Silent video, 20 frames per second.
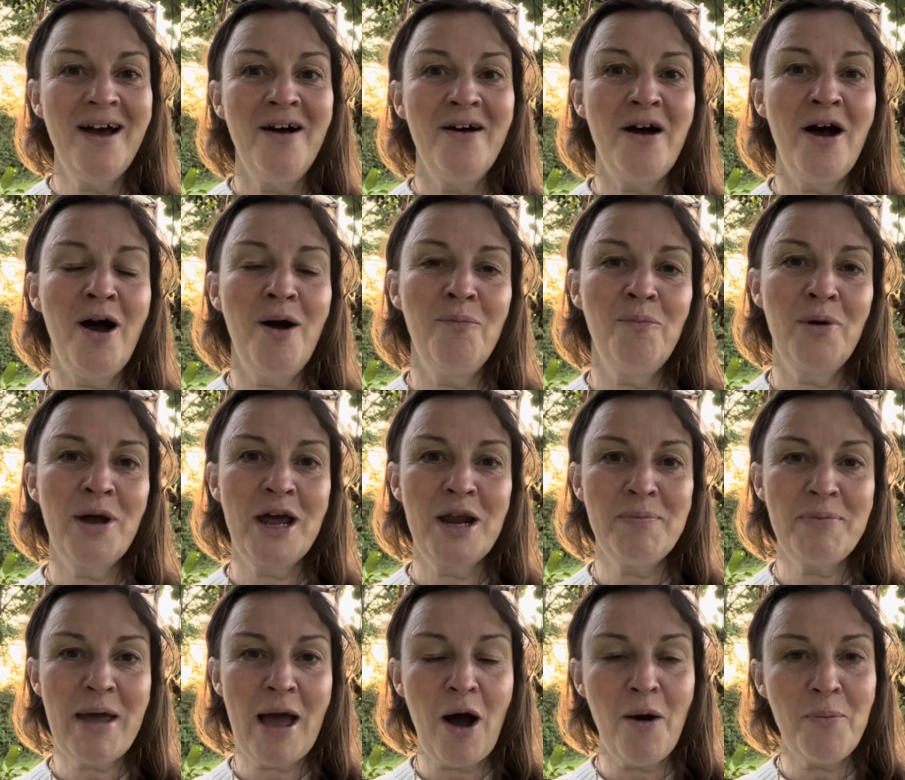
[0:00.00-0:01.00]
we're going
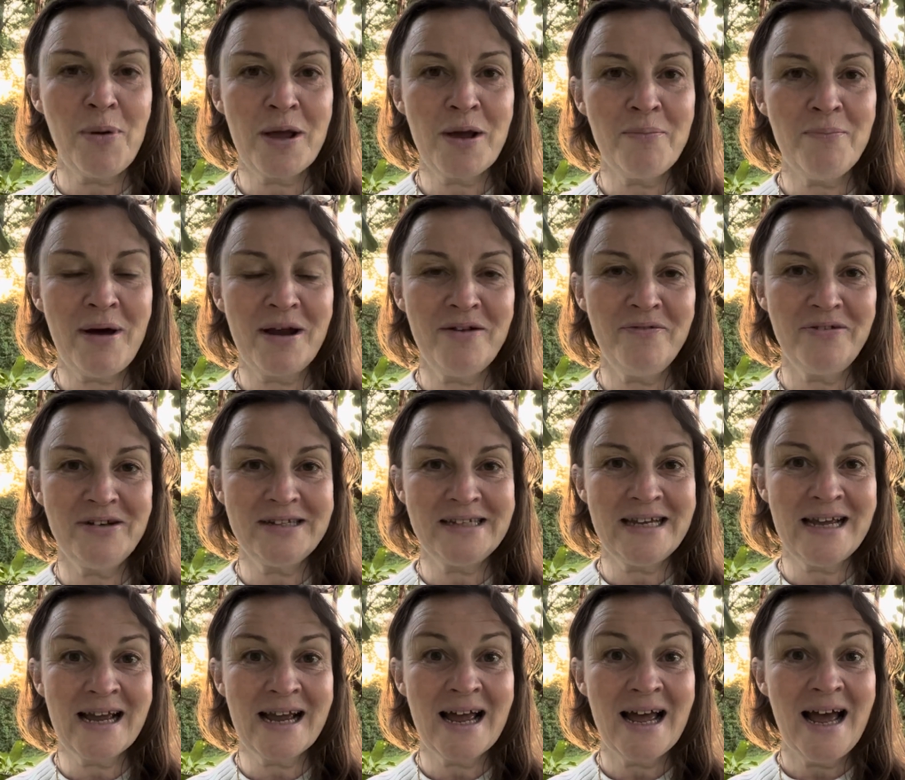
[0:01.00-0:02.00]
to be helping and
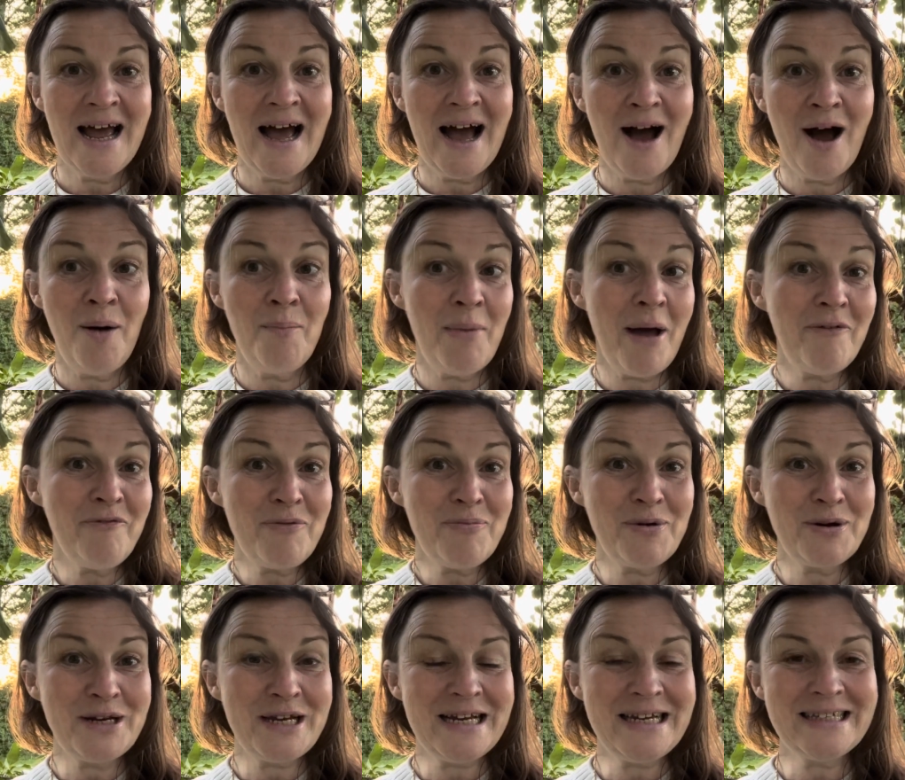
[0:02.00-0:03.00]
benefiting
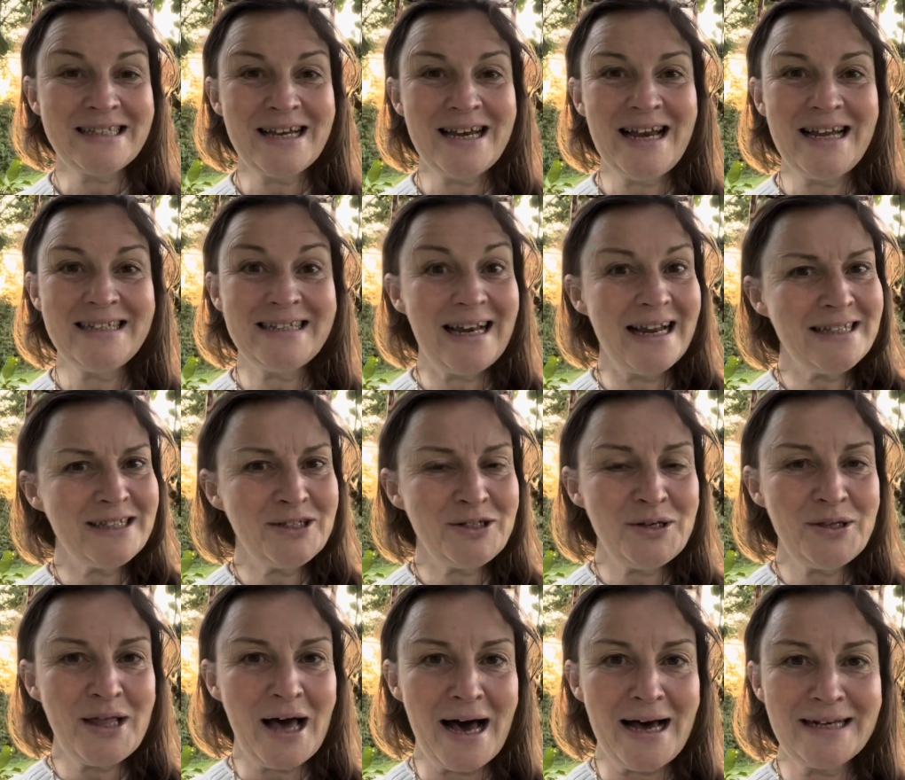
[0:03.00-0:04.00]
everybody. So let's
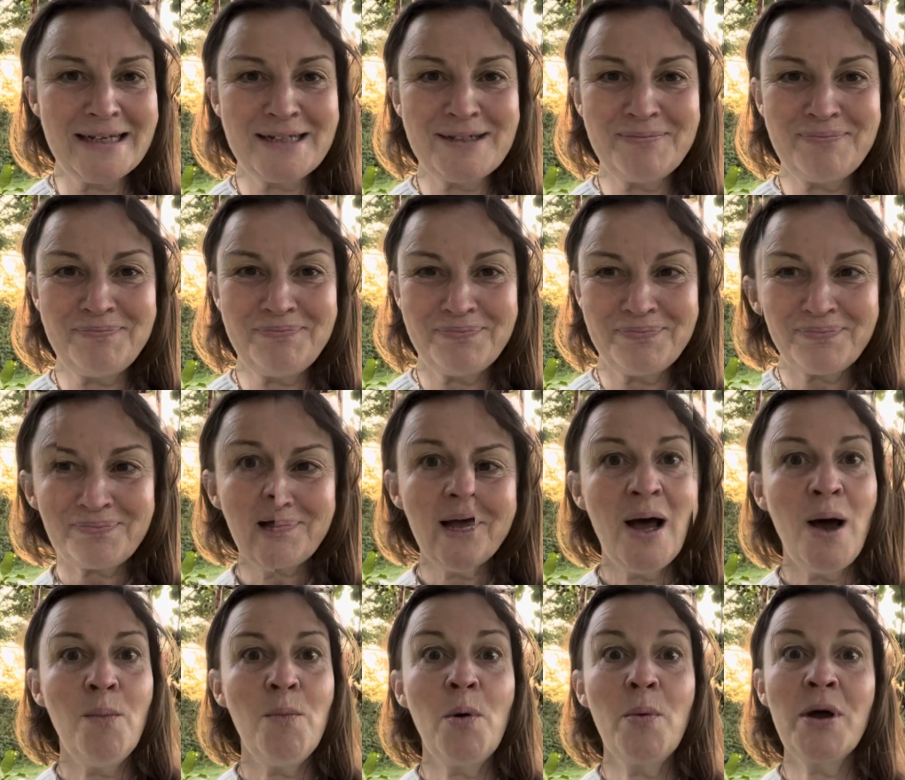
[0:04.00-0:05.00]
do that.
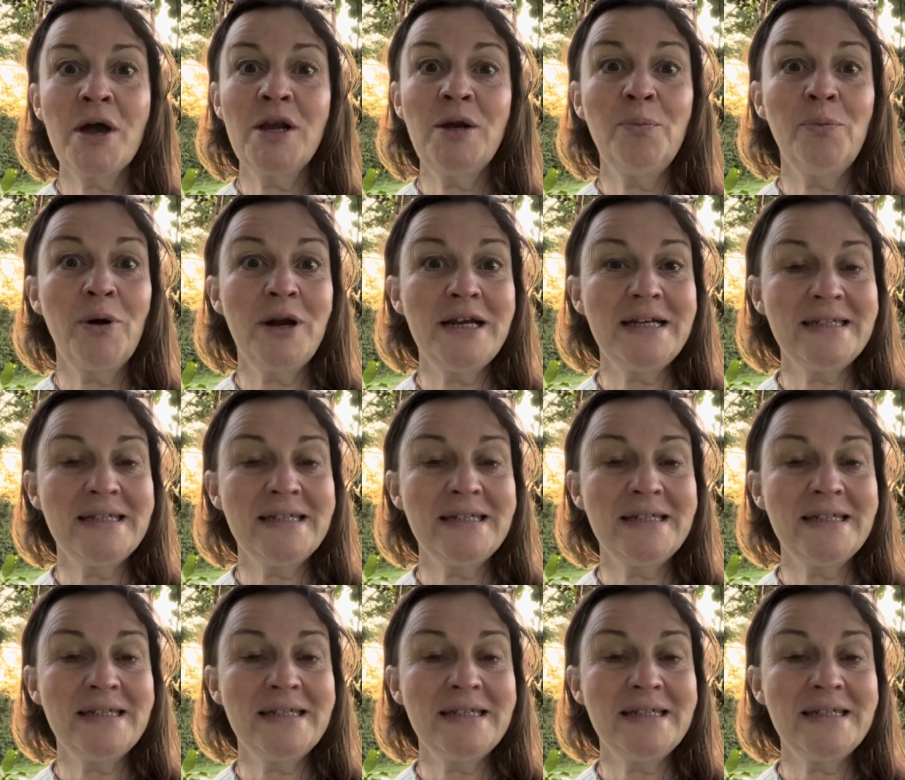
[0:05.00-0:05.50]
But we're going to break